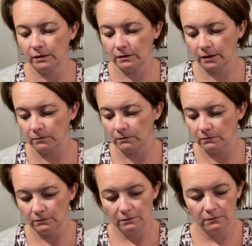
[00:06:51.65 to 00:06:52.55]

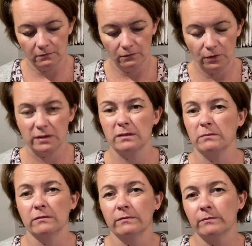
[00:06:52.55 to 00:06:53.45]

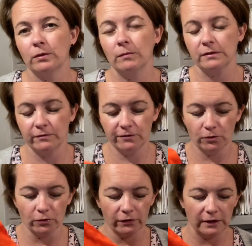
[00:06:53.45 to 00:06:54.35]
some, probably some
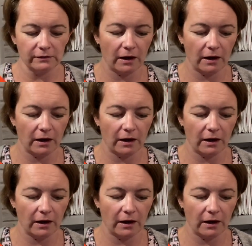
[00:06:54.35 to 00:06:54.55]
floral things.